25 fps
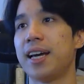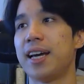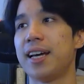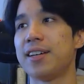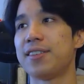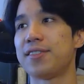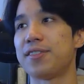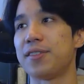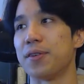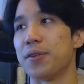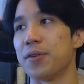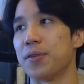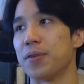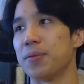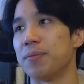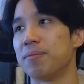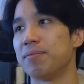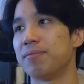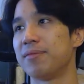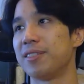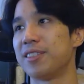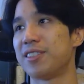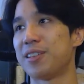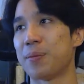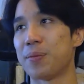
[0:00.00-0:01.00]
So
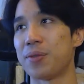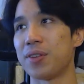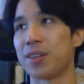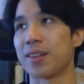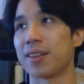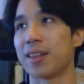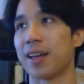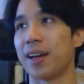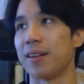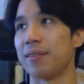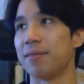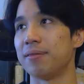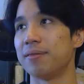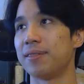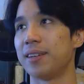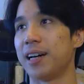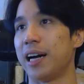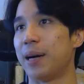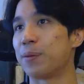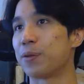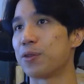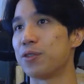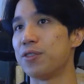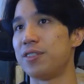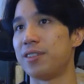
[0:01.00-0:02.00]
something that
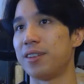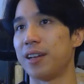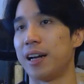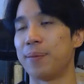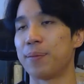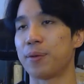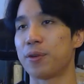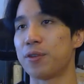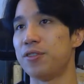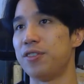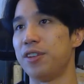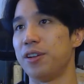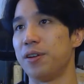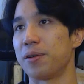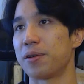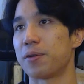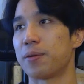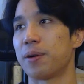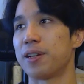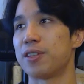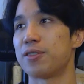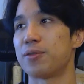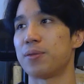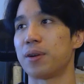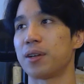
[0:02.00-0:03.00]
I'm considering
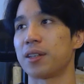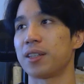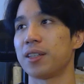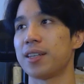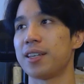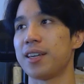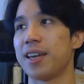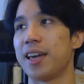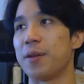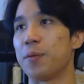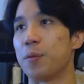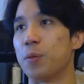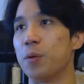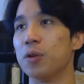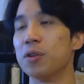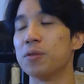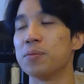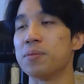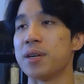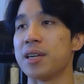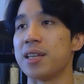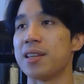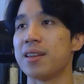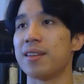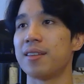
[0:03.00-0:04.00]
quite strongly. It will
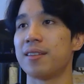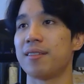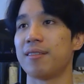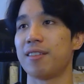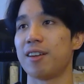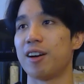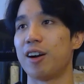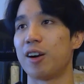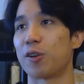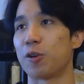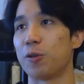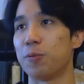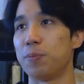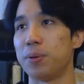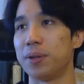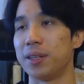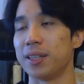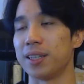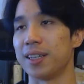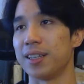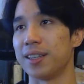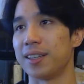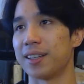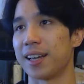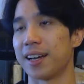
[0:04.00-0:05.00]
mean a
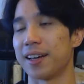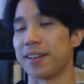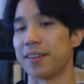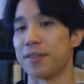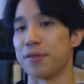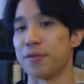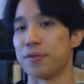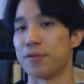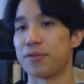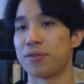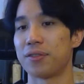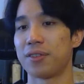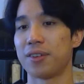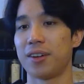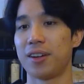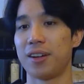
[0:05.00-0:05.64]
complete kind of,